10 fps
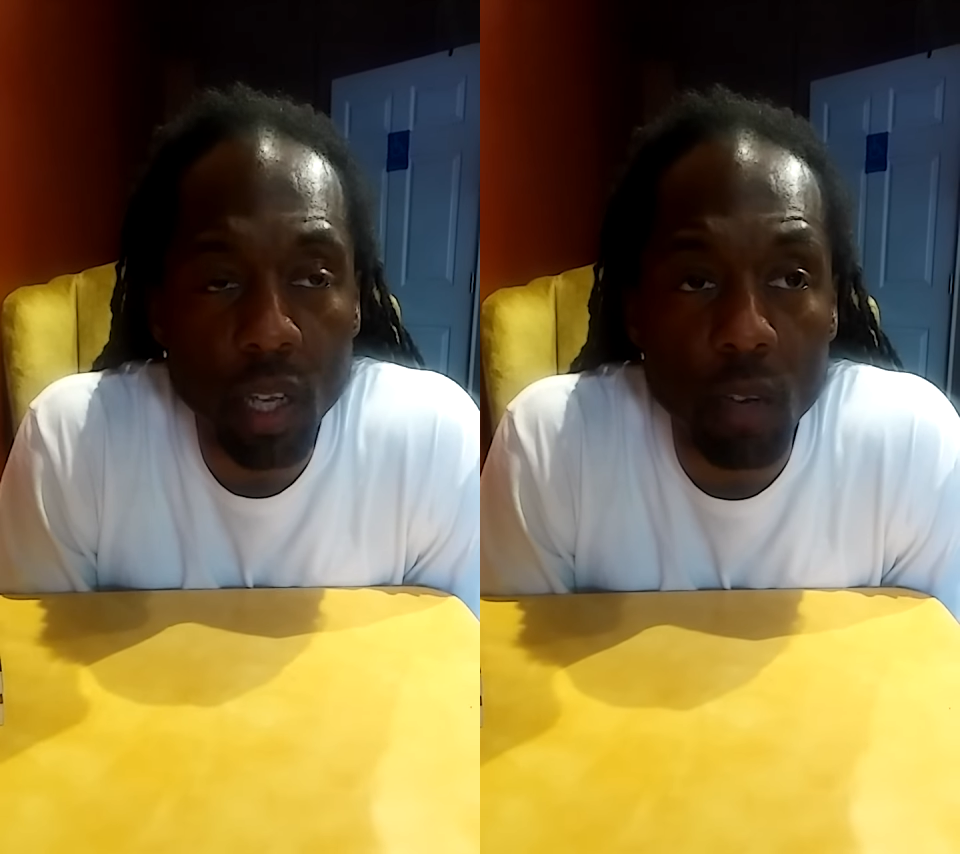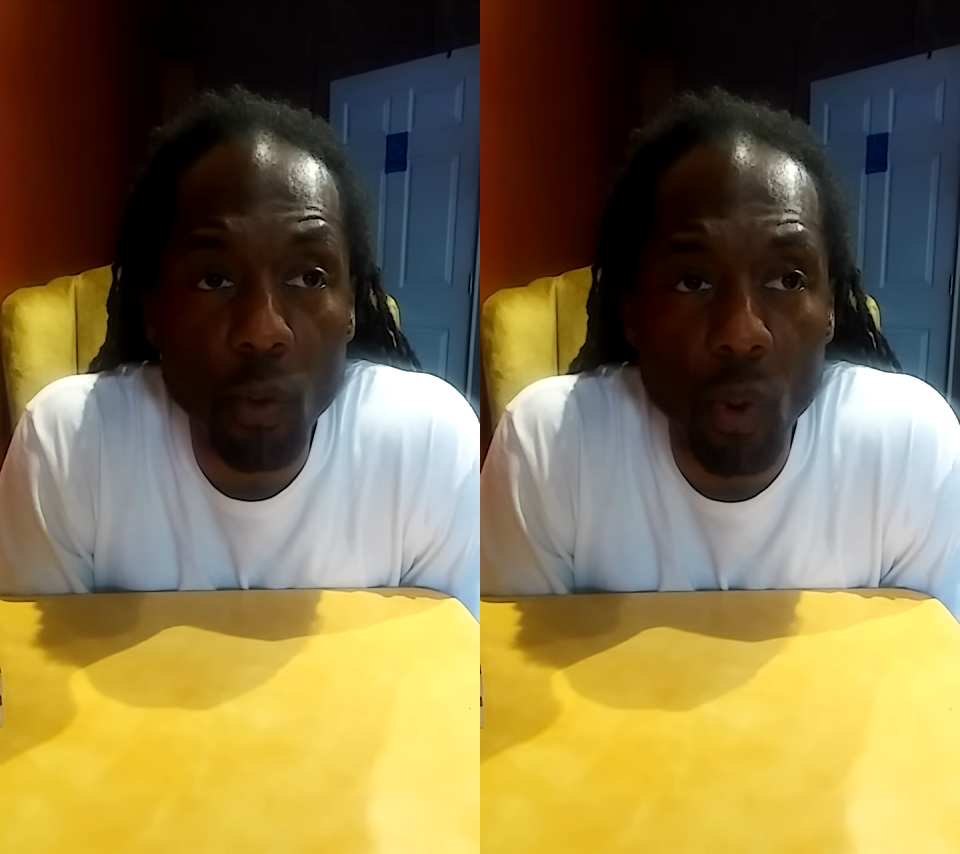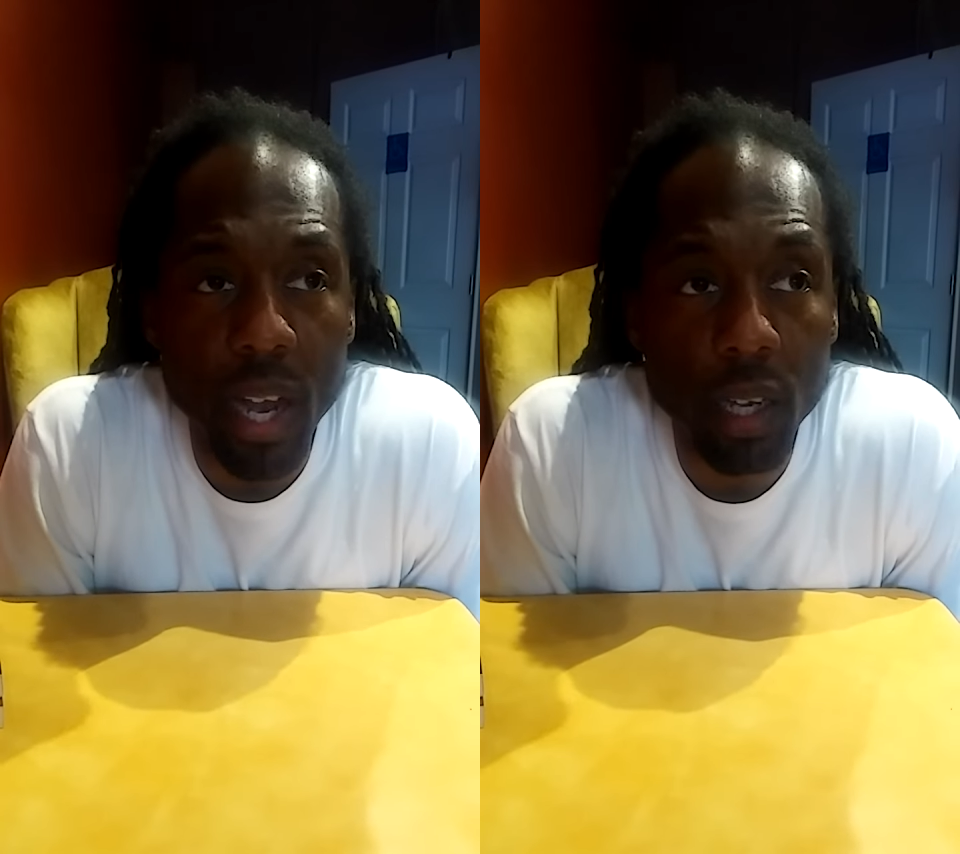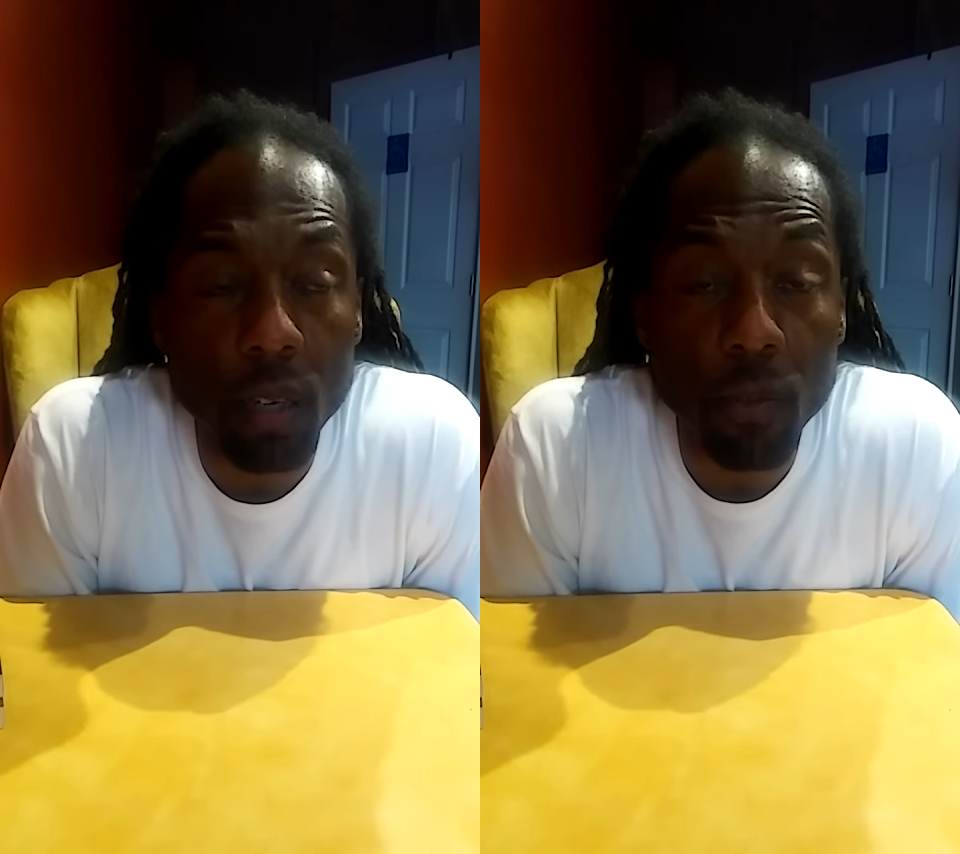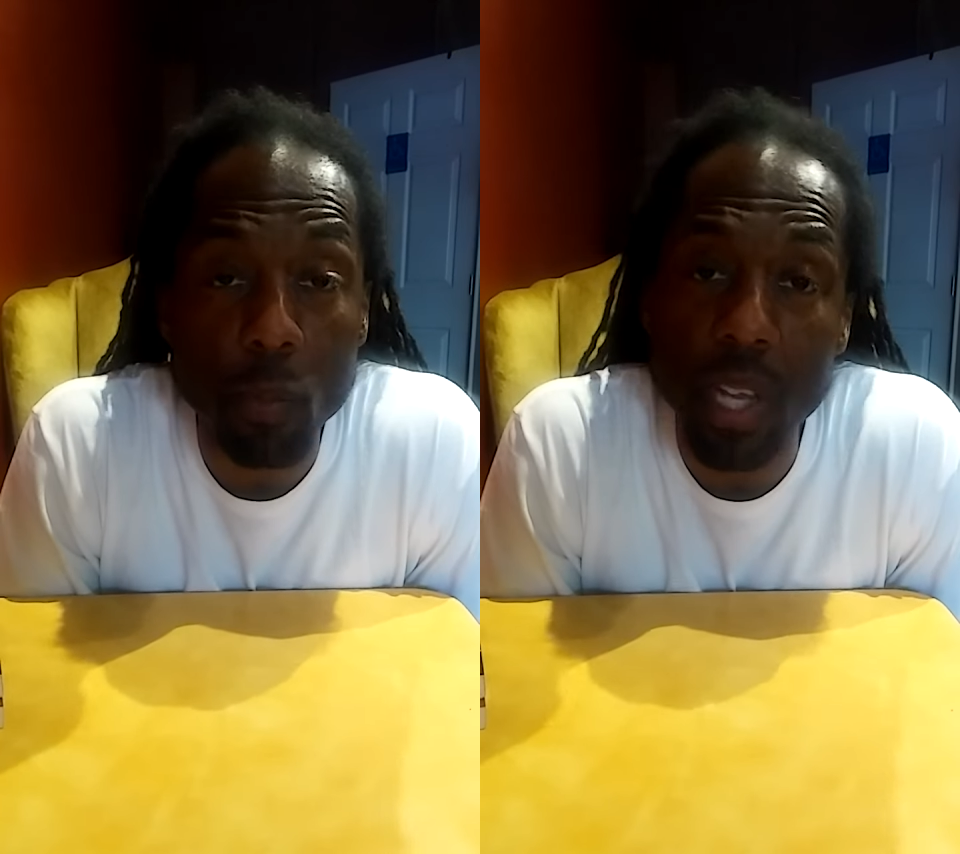that come from where I
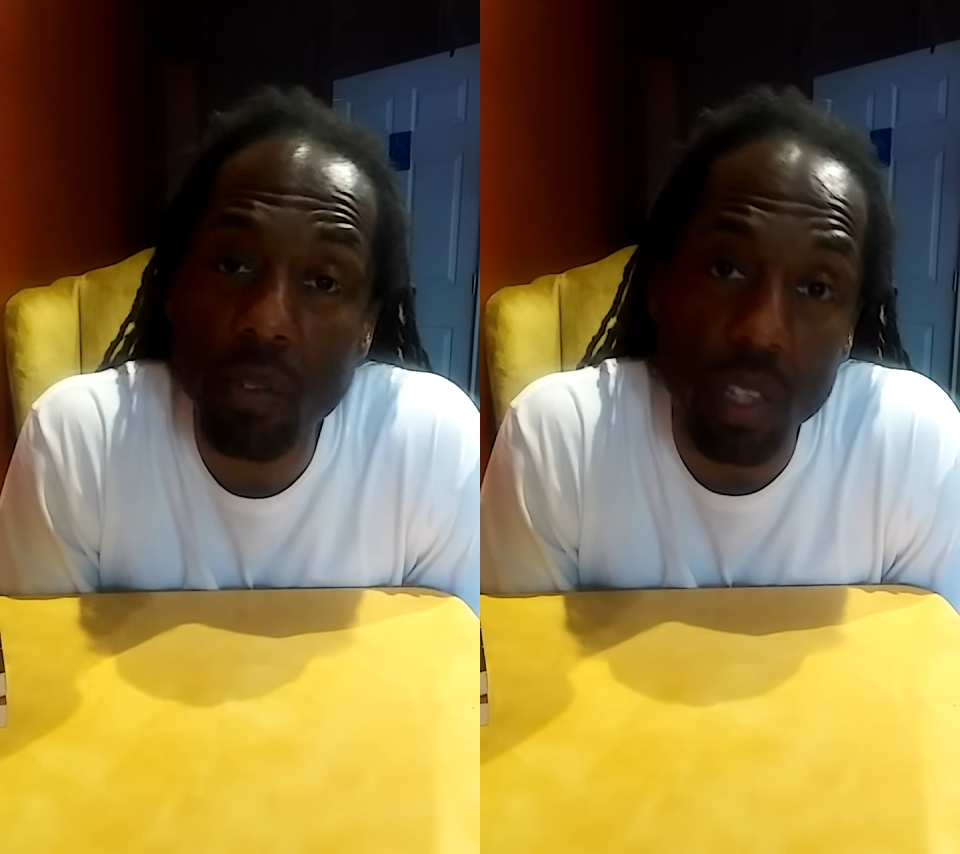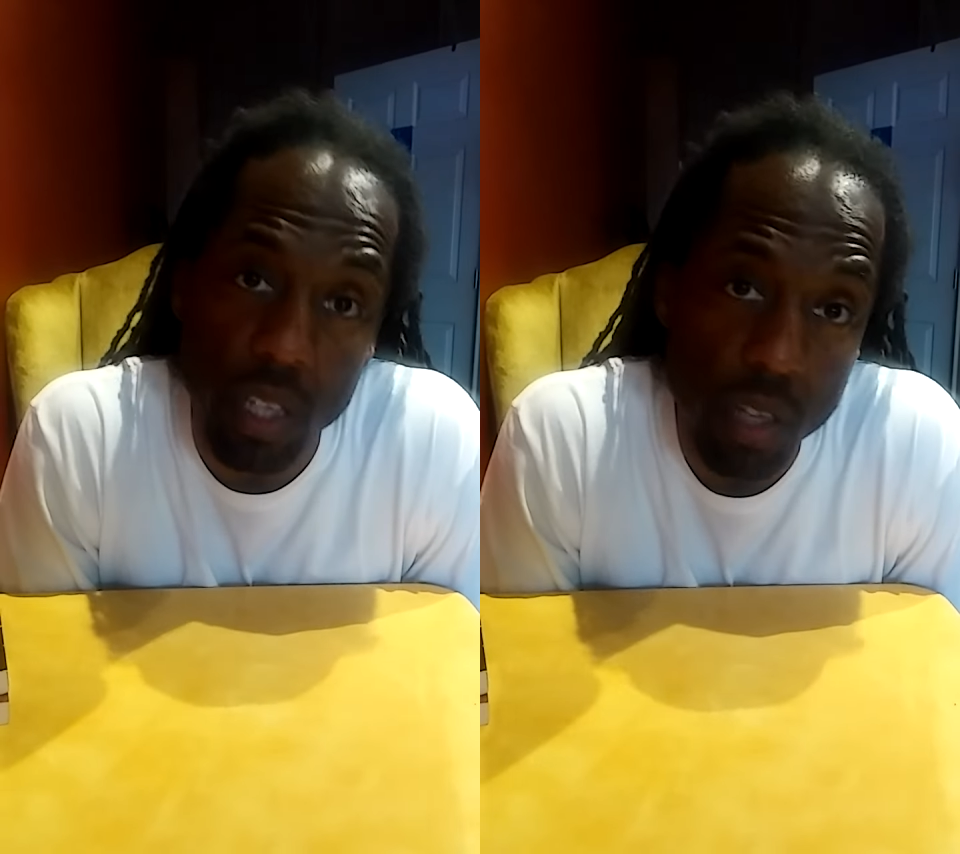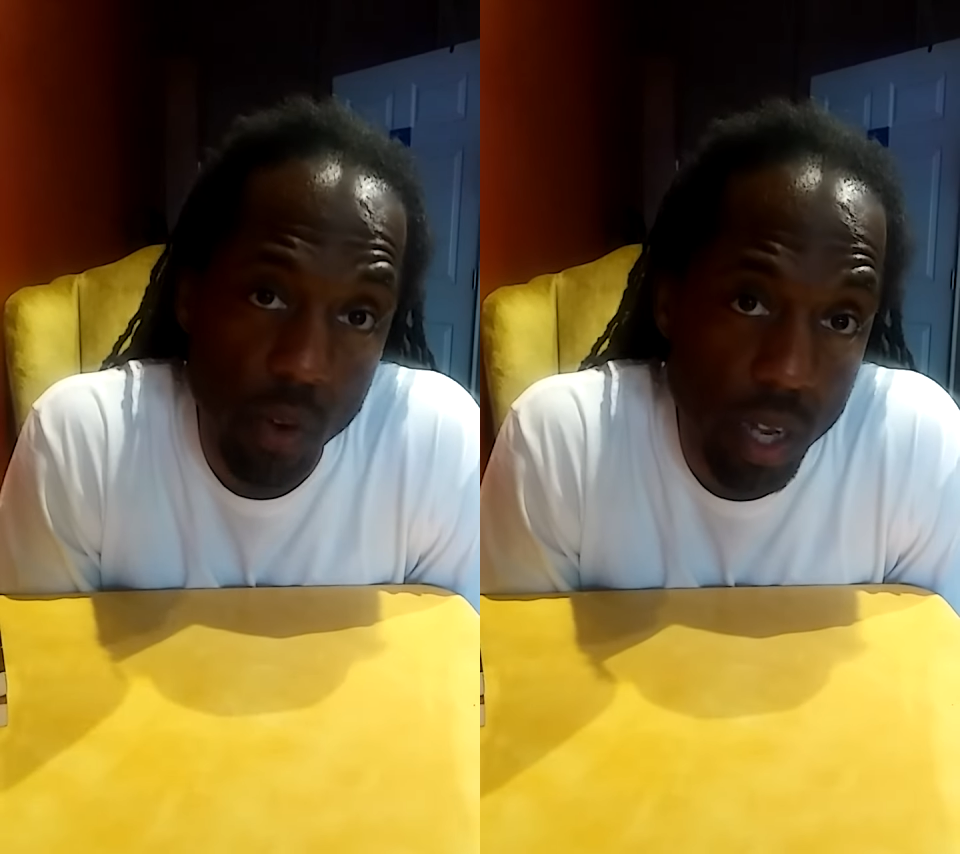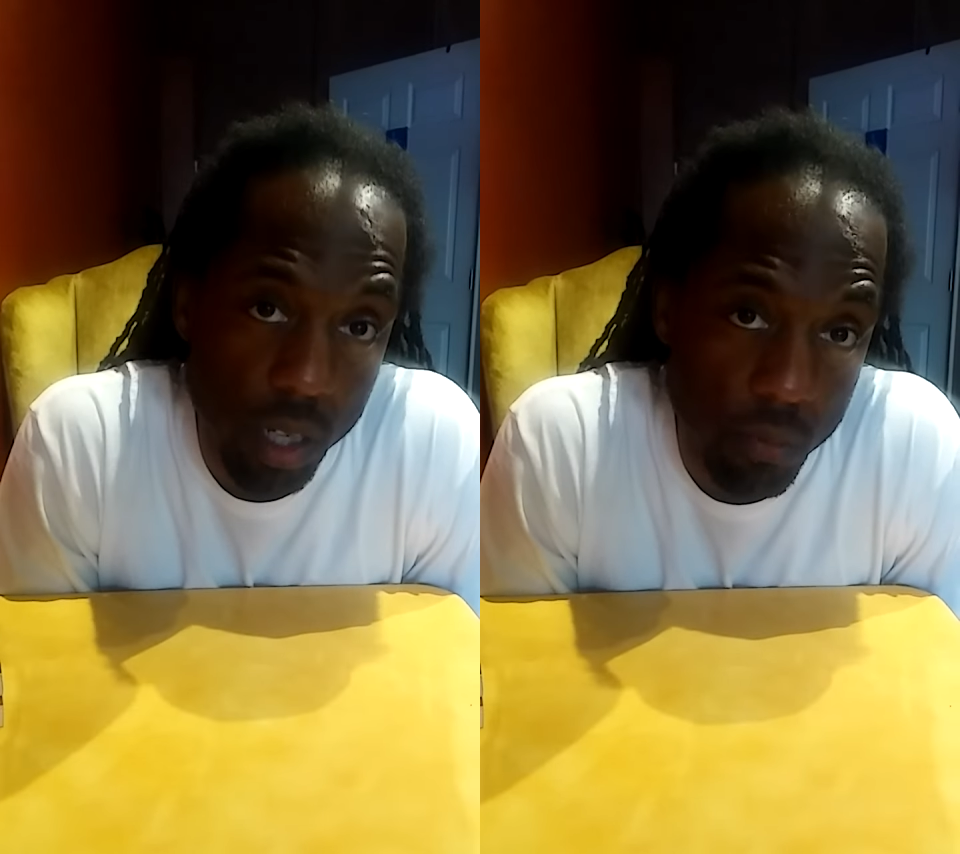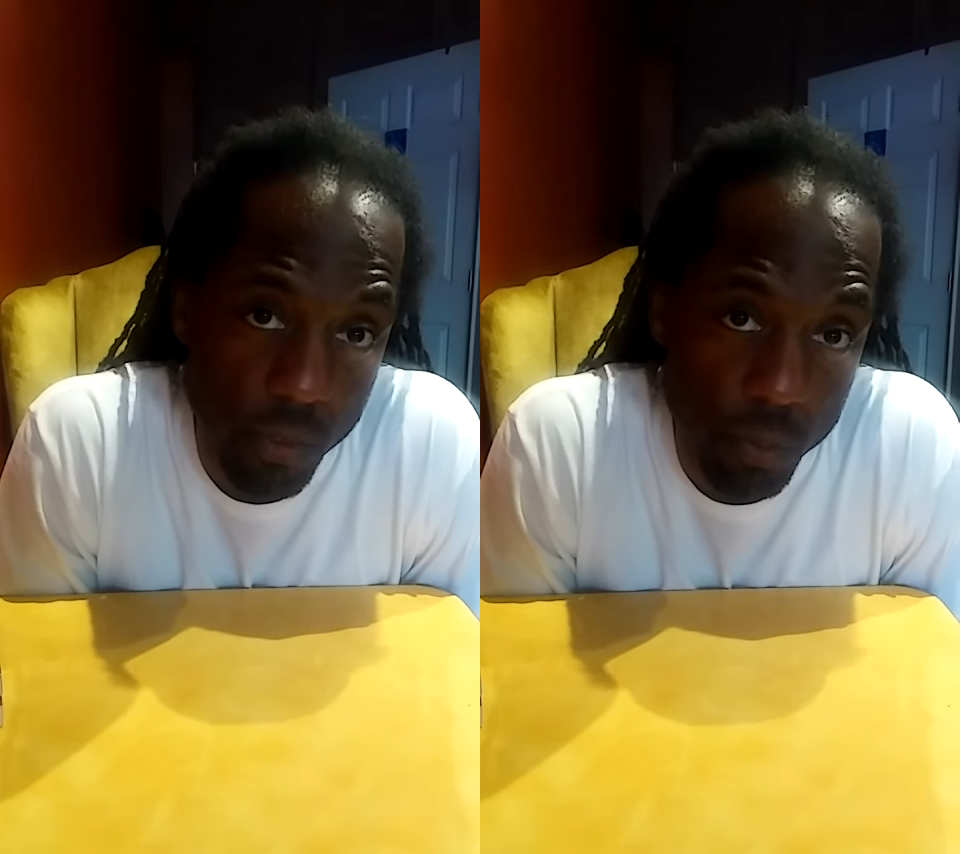come from never leave where I
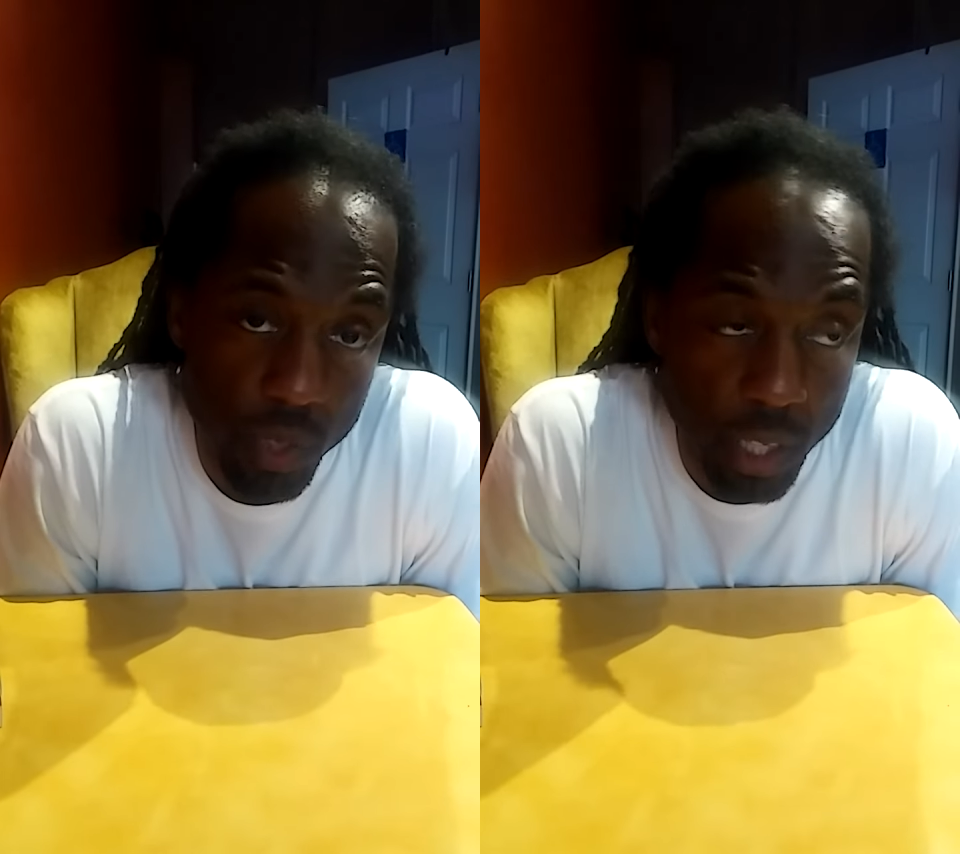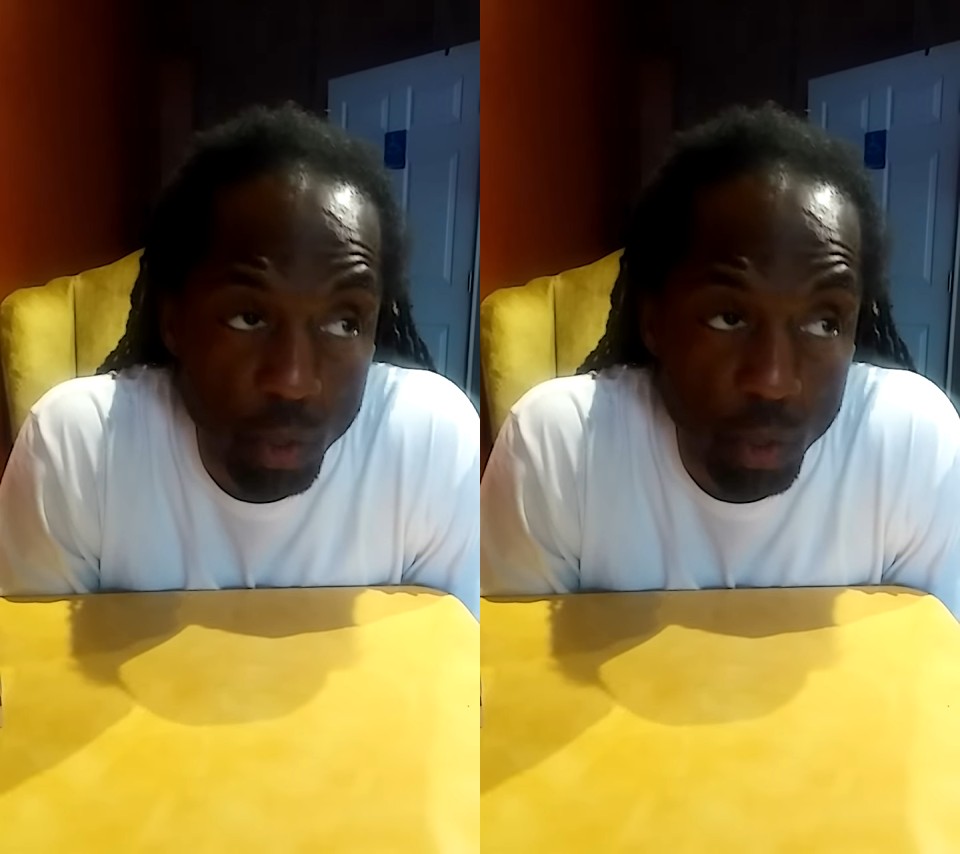come from.